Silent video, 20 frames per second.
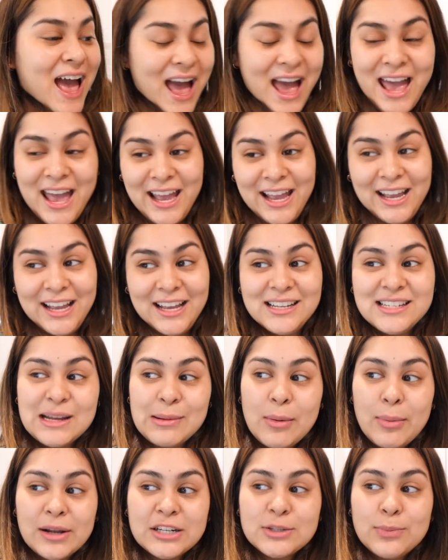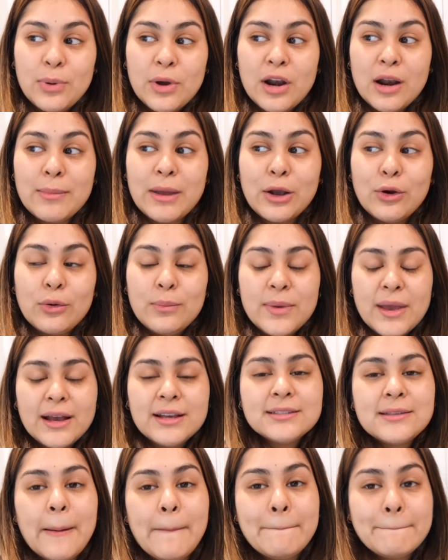and I'm about to put on my cumbias